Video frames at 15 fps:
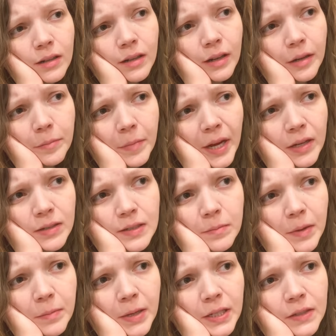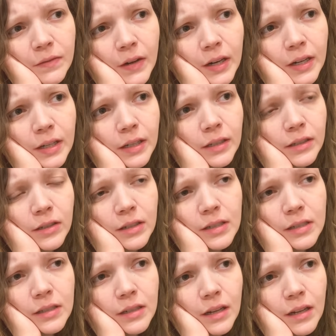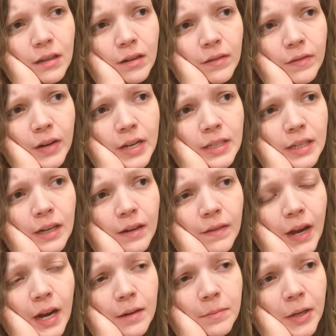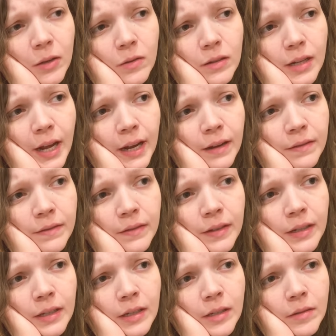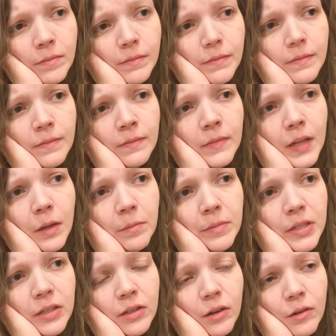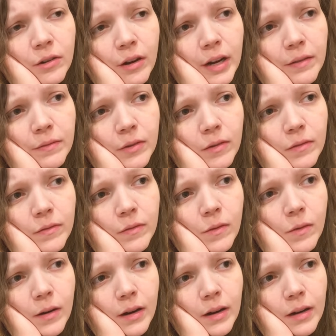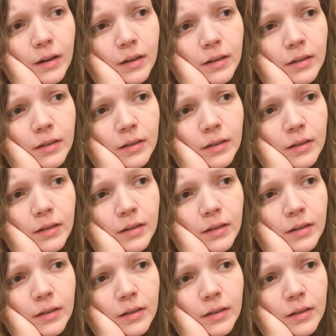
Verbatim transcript: like Mouse, my best friend, and just other friends that I've had my whole life. I'm so grateful for,